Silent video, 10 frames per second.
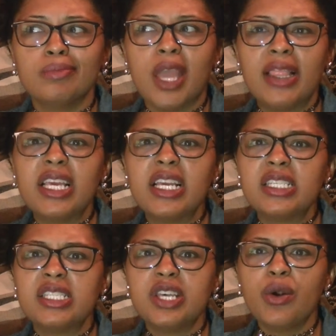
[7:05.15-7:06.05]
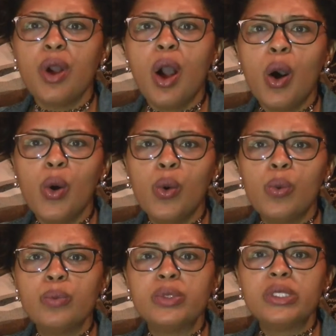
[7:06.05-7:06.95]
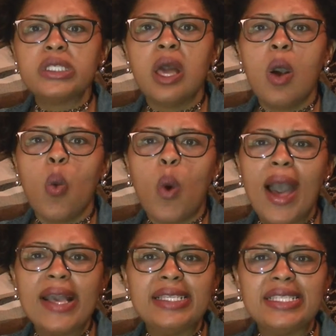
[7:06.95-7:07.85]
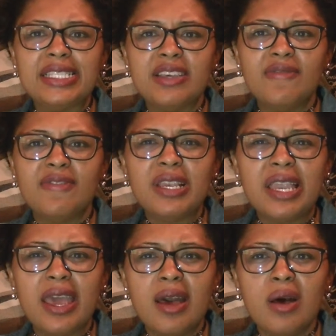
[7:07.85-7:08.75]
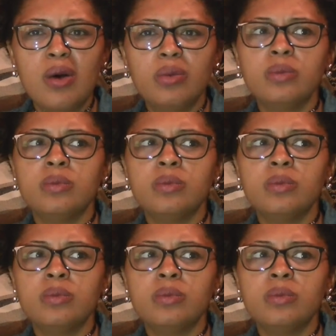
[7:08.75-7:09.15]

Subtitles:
I think it's Sutter Homes White Zinfandel.